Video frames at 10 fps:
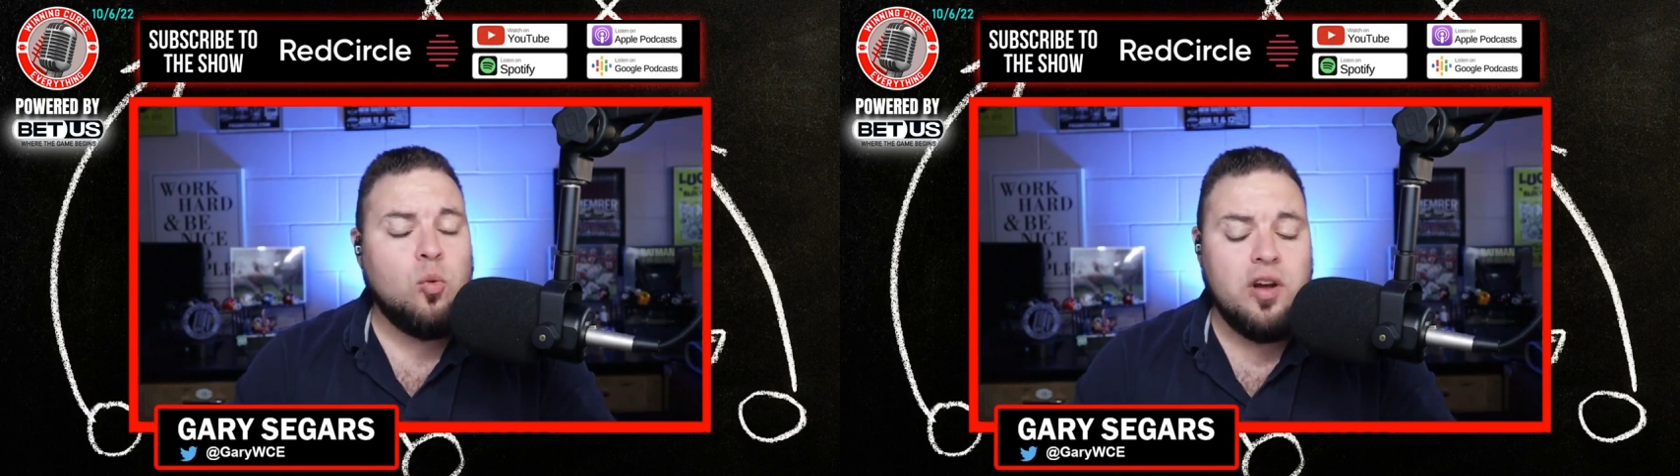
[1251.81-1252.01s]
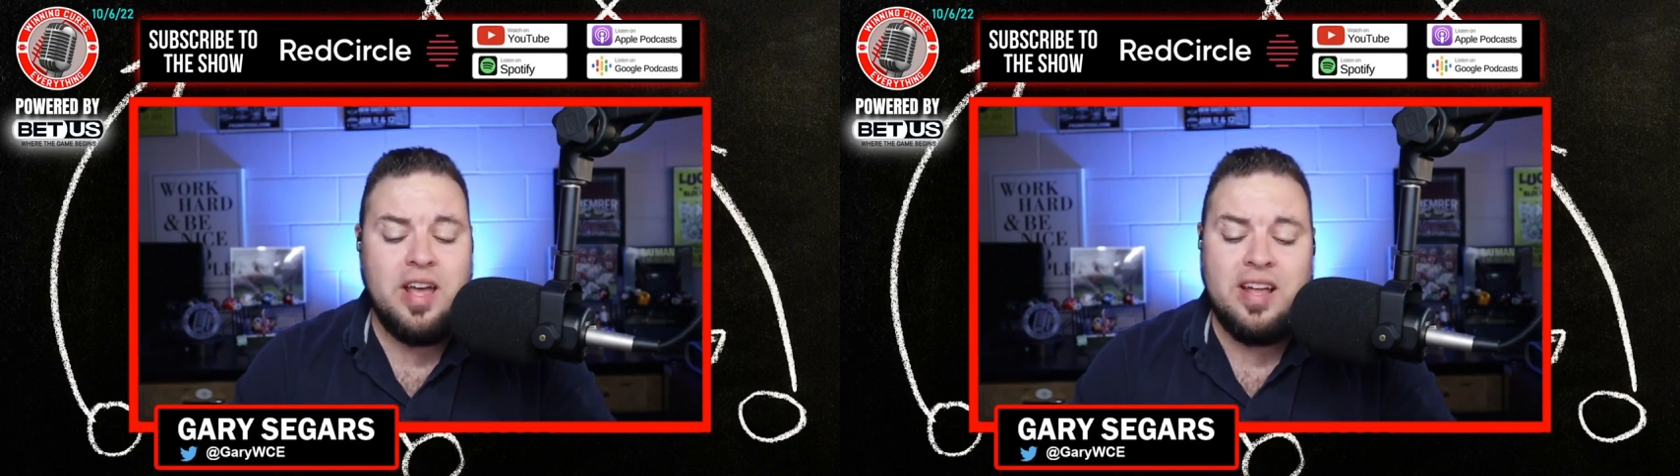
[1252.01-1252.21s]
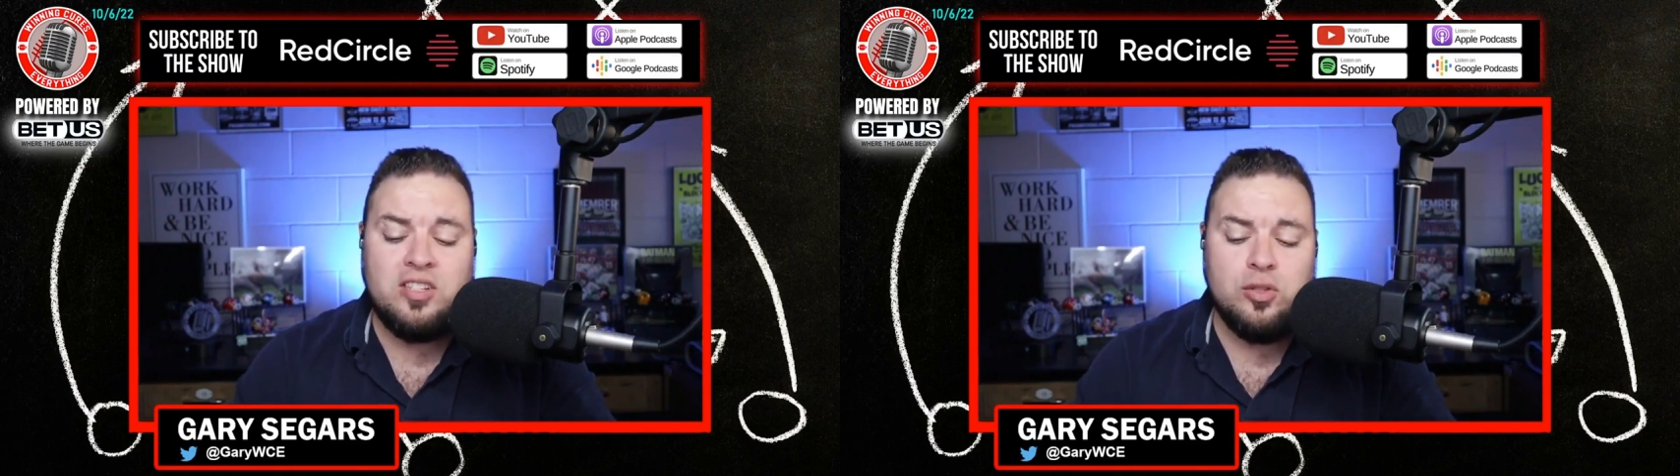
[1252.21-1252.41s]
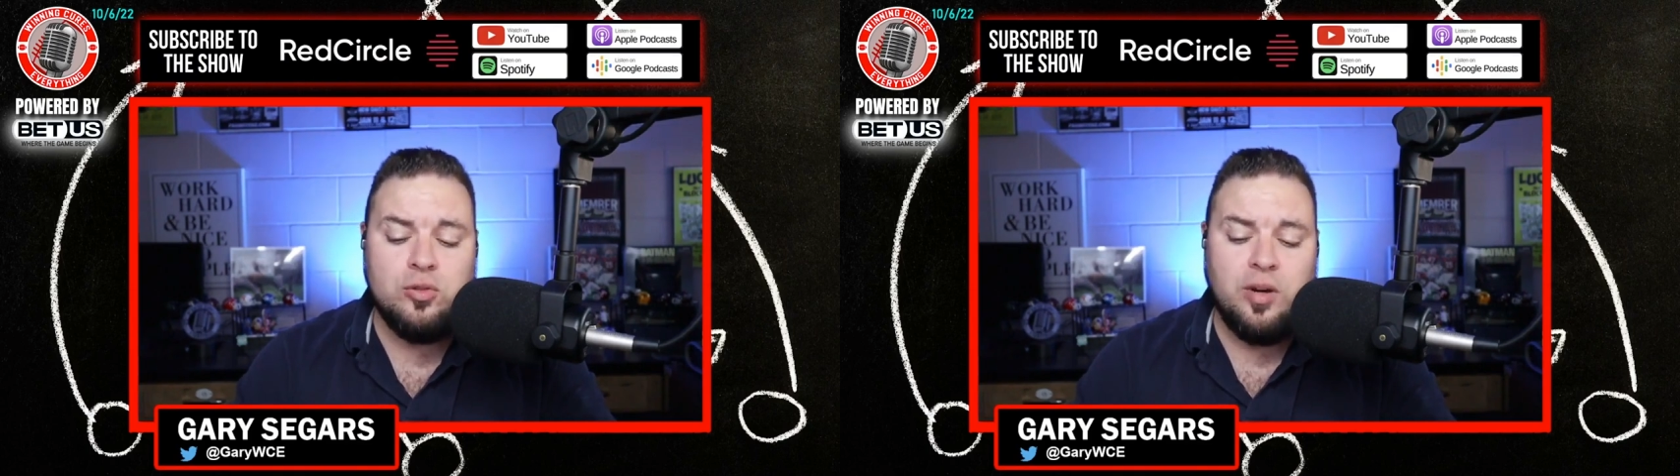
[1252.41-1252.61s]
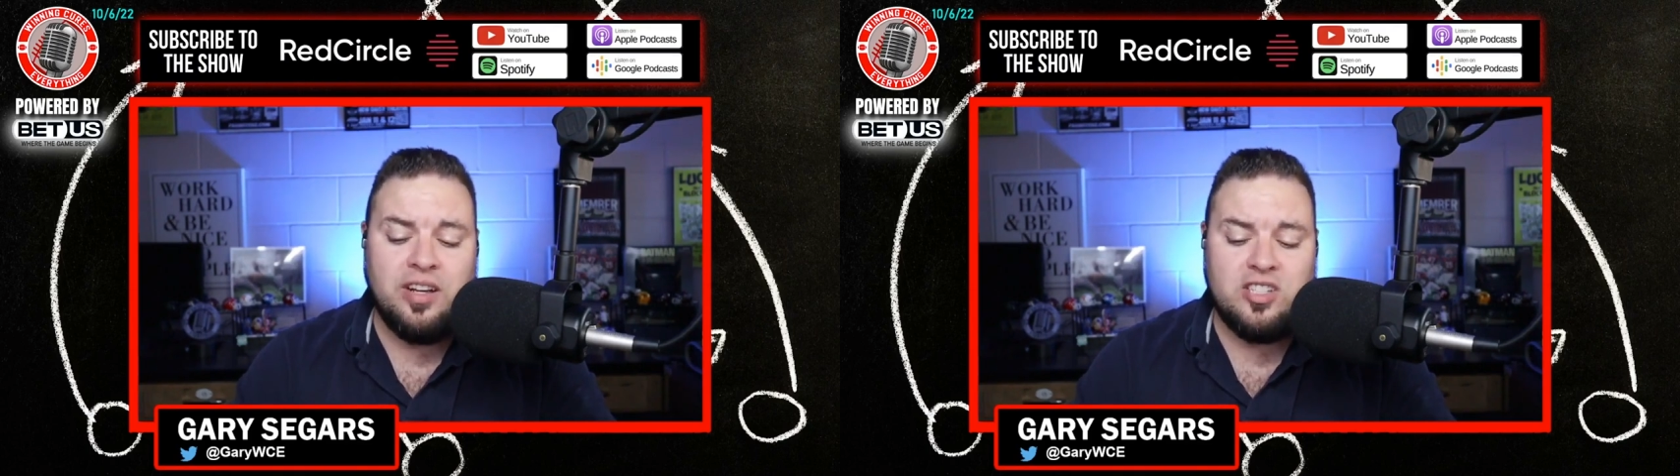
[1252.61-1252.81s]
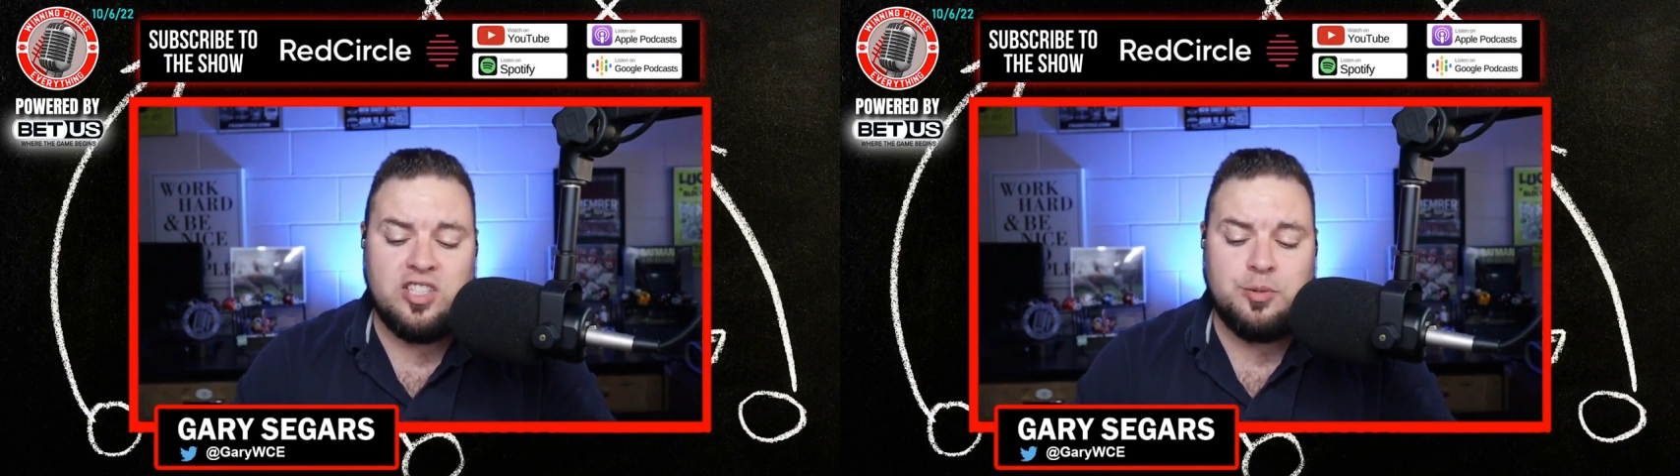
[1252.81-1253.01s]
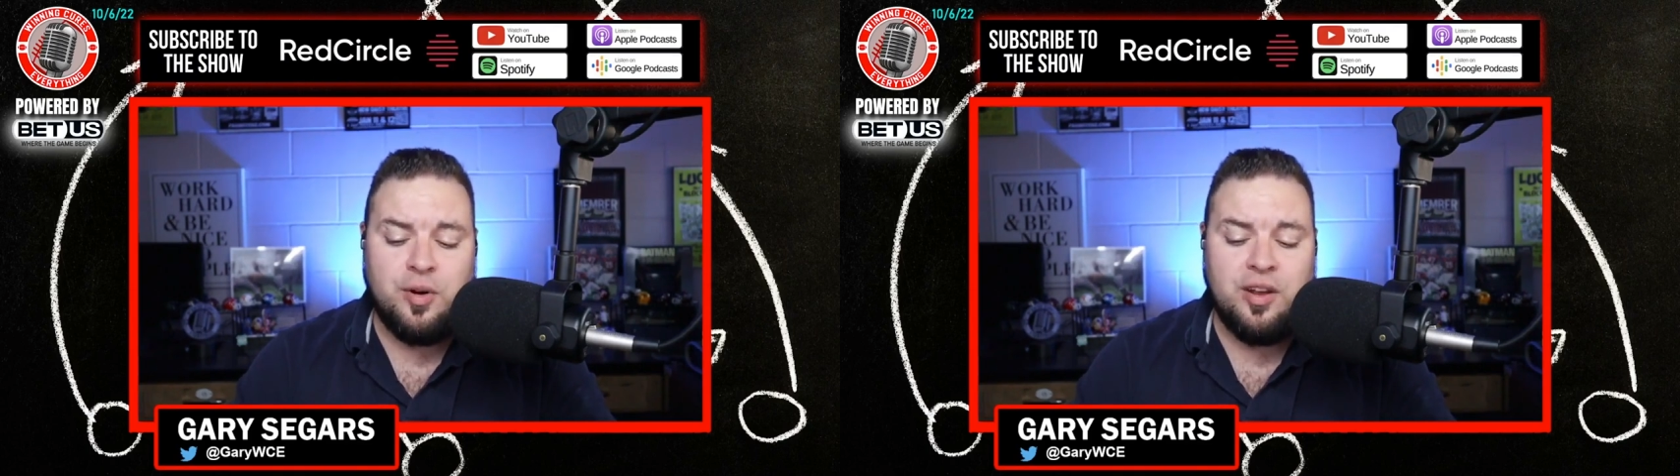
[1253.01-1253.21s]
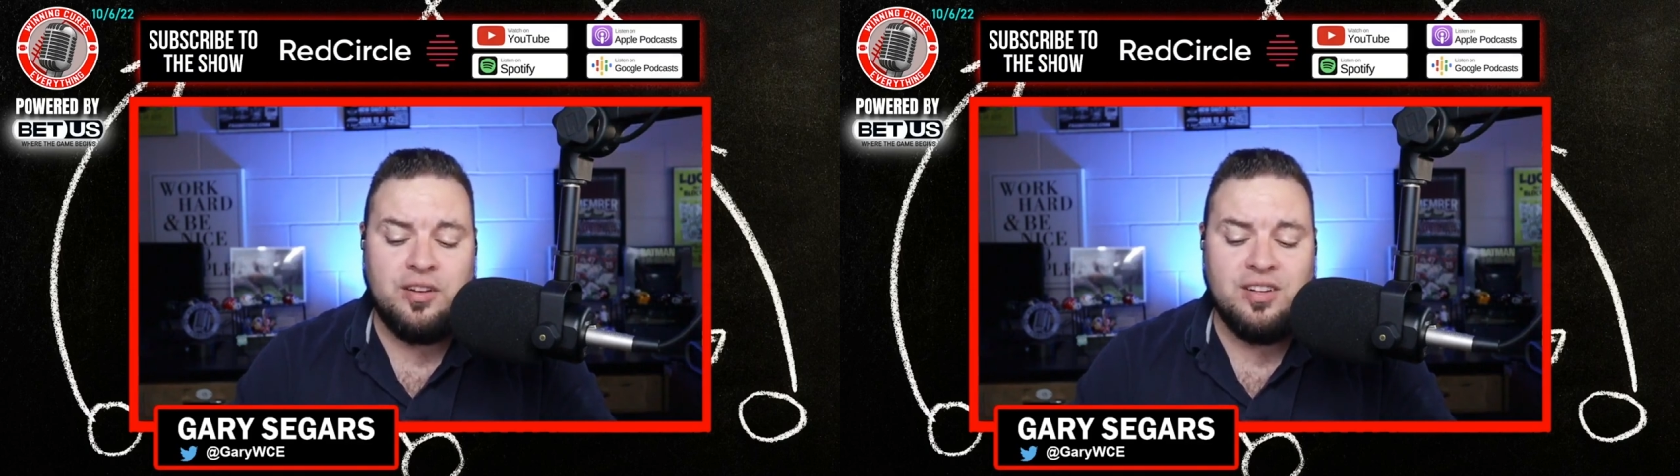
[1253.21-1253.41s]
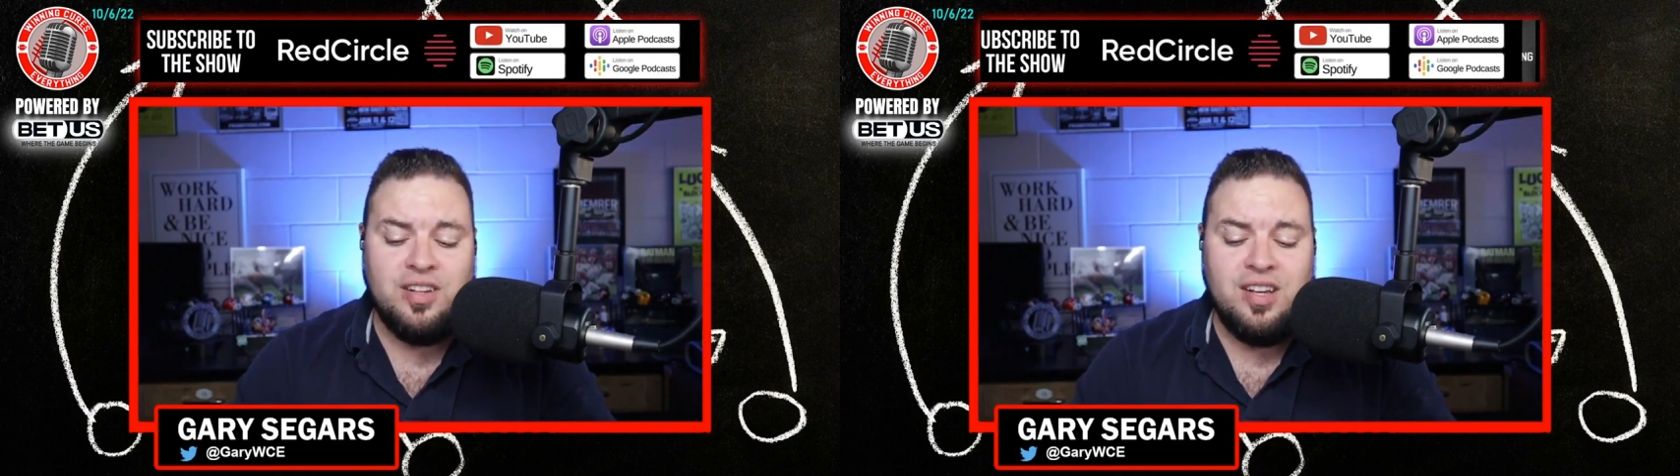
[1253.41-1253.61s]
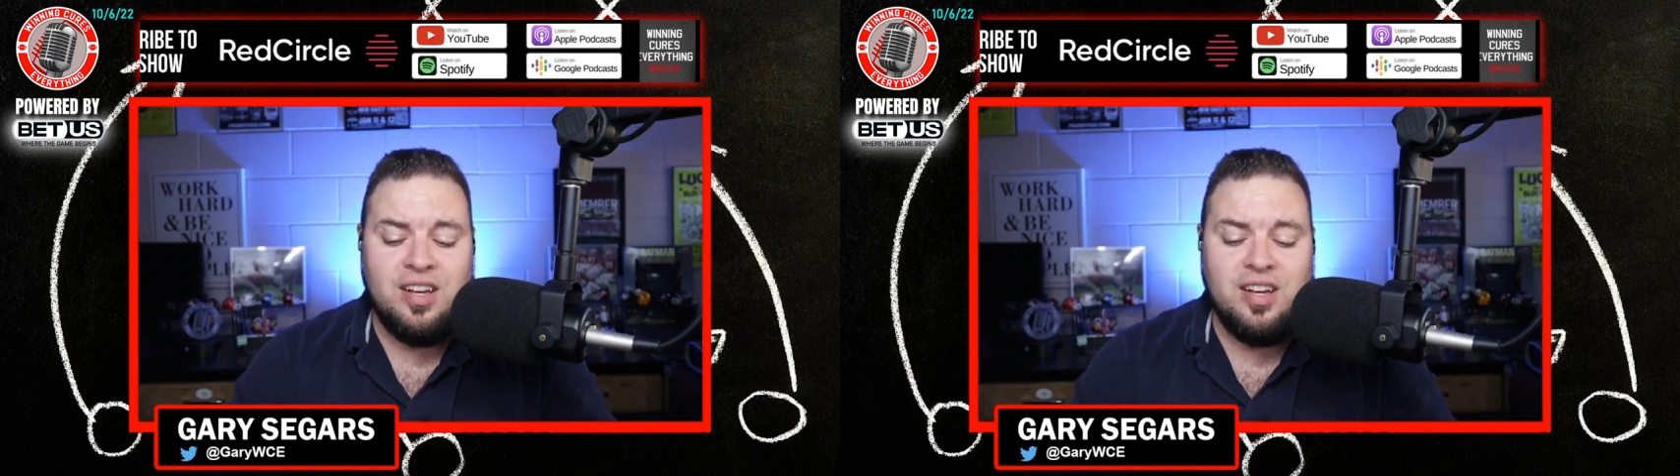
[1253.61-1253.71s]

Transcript: one and two against the spread